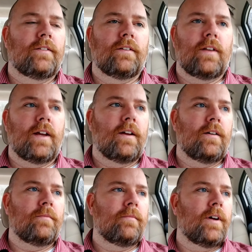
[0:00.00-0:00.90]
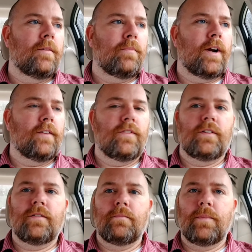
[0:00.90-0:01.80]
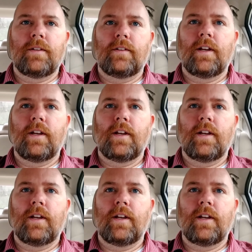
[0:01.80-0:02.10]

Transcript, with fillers: it's like a, a breakfast biscuit.